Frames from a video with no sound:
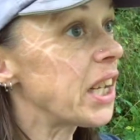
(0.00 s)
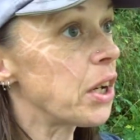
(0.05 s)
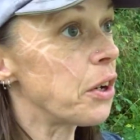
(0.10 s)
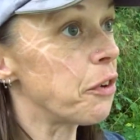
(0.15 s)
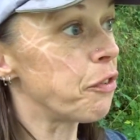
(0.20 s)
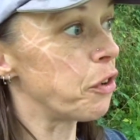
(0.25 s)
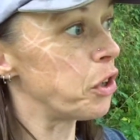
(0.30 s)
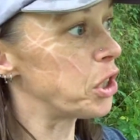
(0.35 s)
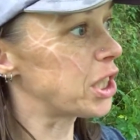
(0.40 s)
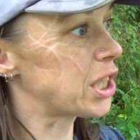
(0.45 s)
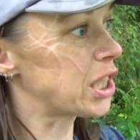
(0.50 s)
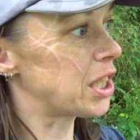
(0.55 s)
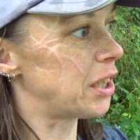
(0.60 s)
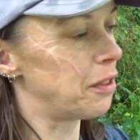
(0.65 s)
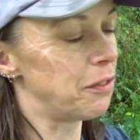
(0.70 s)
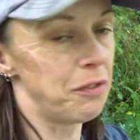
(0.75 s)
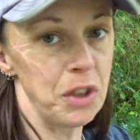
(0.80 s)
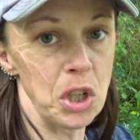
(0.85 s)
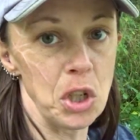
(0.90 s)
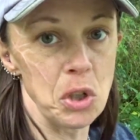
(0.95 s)
our first
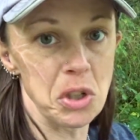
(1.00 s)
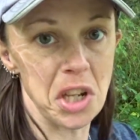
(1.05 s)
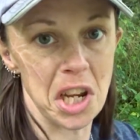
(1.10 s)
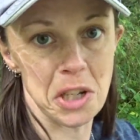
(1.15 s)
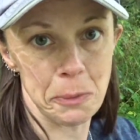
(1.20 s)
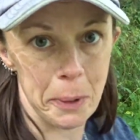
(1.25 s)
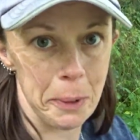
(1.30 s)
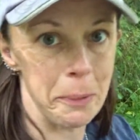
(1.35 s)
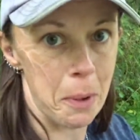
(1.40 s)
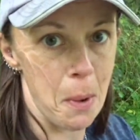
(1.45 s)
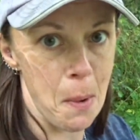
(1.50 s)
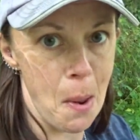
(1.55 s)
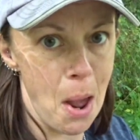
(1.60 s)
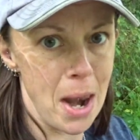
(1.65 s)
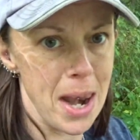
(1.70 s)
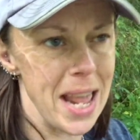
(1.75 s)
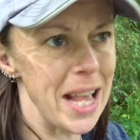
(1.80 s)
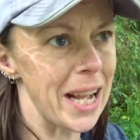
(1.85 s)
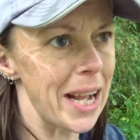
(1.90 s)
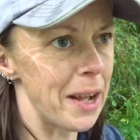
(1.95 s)
views as we were
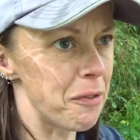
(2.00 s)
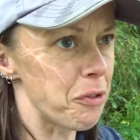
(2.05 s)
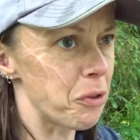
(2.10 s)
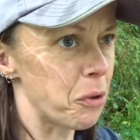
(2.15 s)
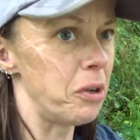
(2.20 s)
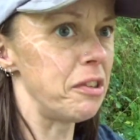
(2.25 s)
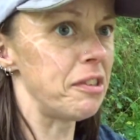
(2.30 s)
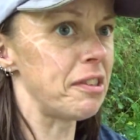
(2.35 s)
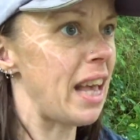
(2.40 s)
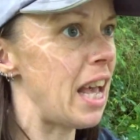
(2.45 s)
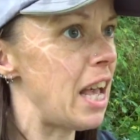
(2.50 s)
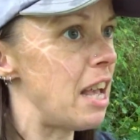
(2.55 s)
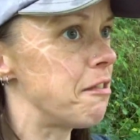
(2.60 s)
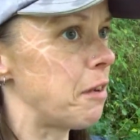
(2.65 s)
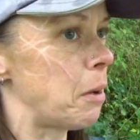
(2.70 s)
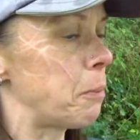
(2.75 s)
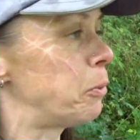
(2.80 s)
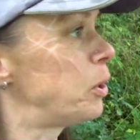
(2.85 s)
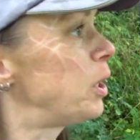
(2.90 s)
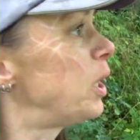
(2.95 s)
running of Thor's Cave
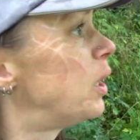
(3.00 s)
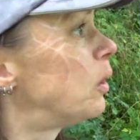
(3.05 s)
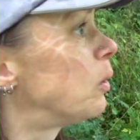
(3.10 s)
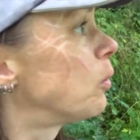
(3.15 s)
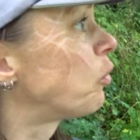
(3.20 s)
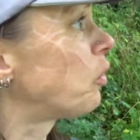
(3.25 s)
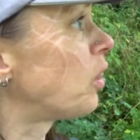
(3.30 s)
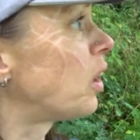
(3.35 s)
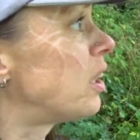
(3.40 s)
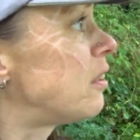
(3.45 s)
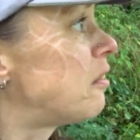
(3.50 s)
up on the hillside,